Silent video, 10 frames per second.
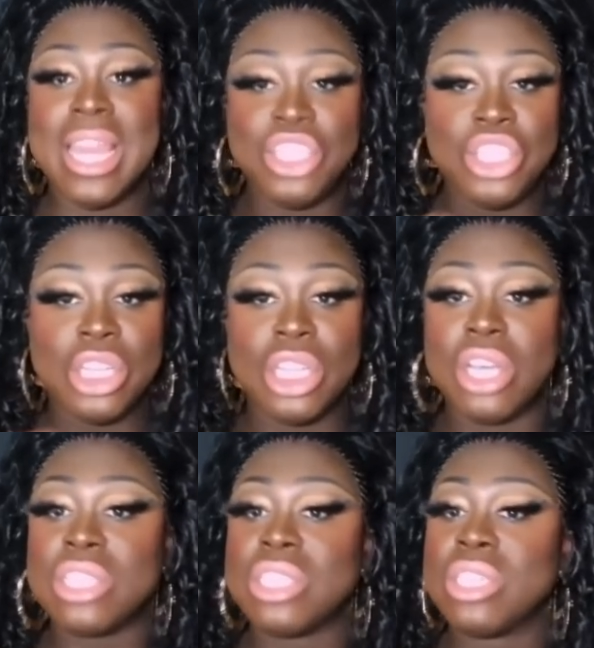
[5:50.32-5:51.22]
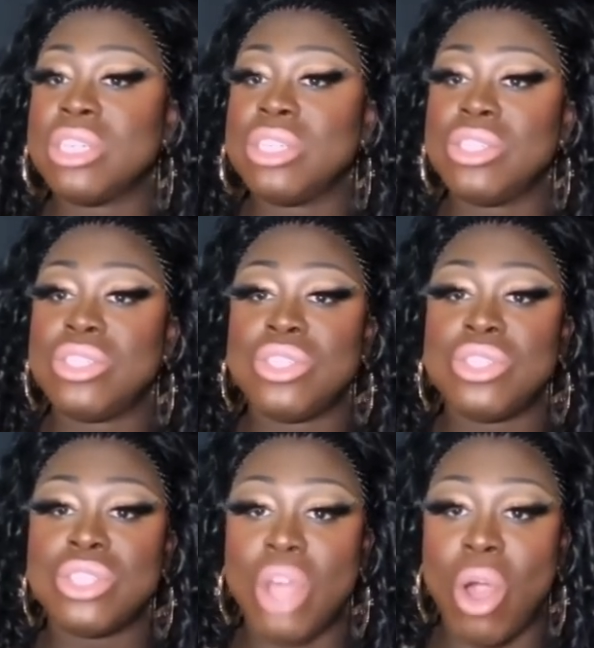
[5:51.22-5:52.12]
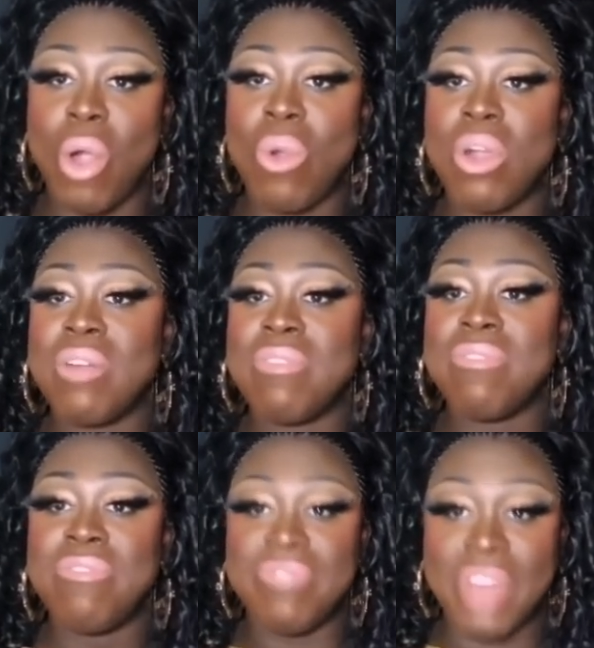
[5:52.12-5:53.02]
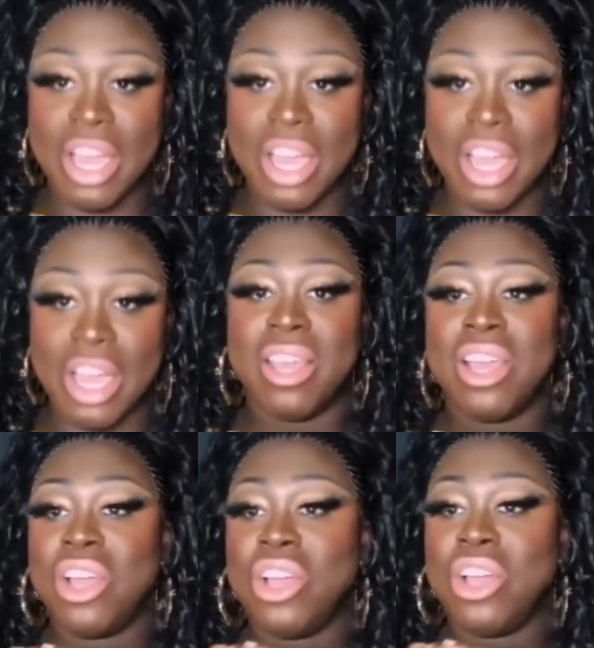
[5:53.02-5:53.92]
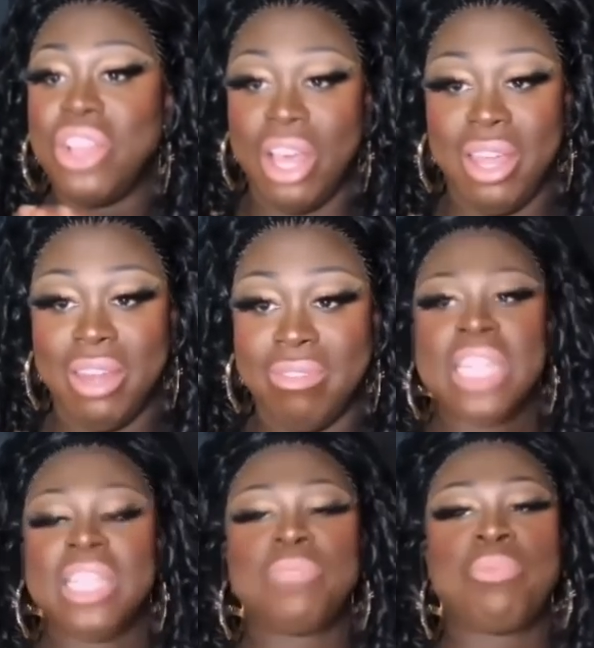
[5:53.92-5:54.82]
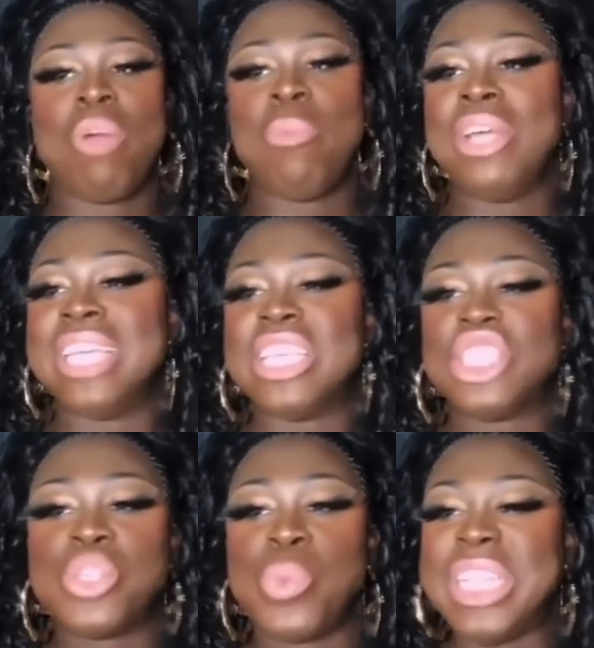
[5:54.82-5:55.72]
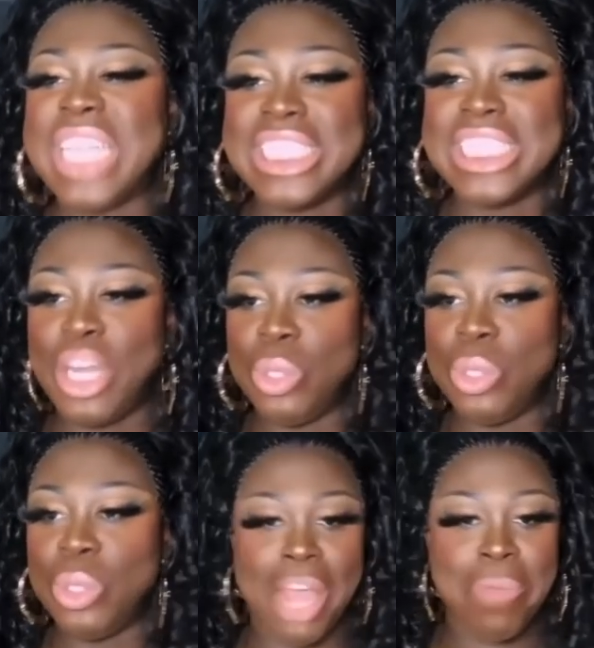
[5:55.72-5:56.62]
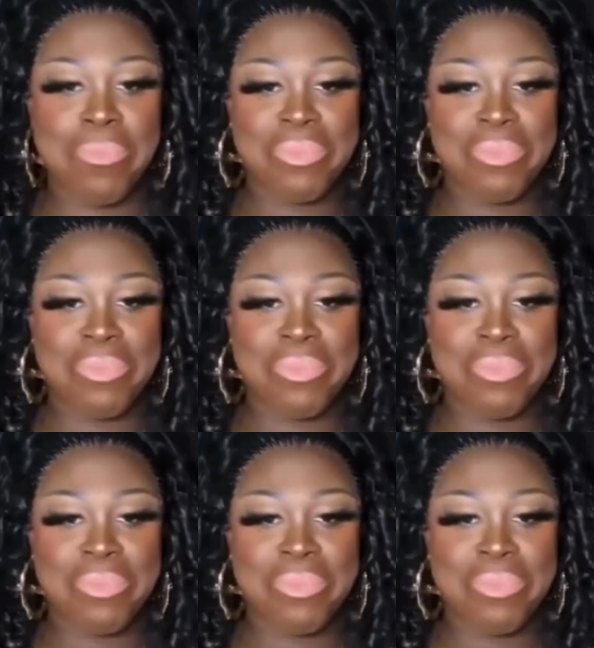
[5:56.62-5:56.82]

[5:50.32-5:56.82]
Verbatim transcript: She looks so fucking good. This promo is as sweet as St. Lucia.